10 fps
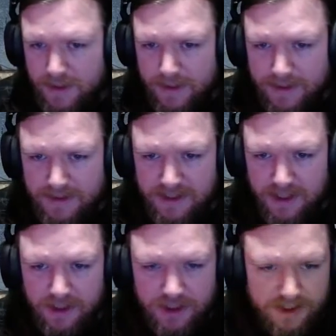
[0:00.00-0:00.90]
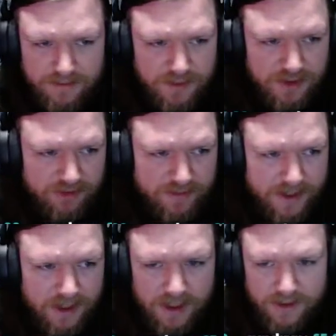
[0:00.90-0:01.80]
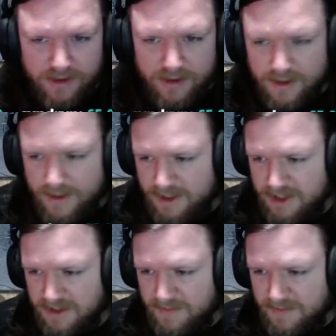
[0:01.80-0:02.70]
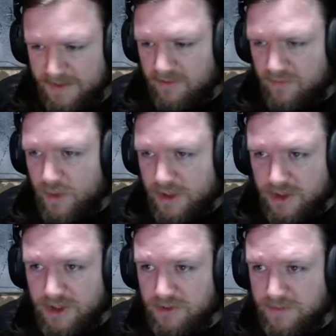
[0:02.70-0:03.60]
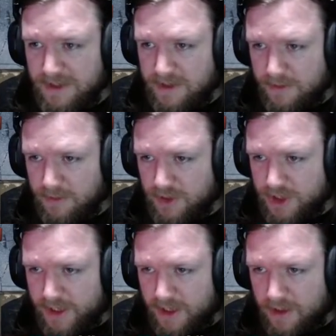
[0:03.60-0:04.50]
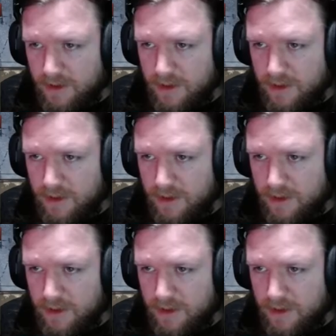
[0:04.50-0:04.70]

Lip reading: It's the other ships which are a bit harder. And actually, speaking of which, I should be double checking